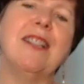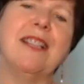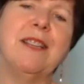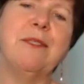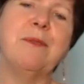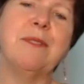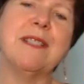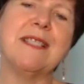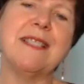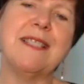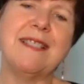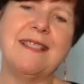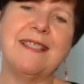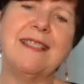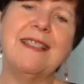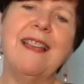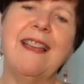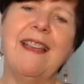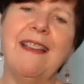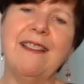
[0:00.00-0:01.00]
and it was,
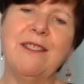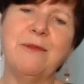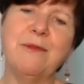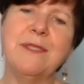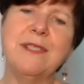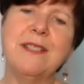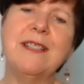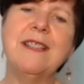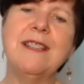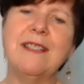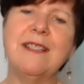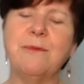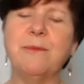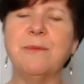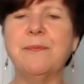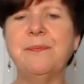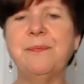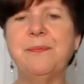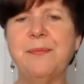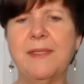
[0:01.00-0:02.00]
yeah. yeah. It's
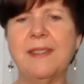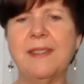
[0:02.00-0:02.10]
like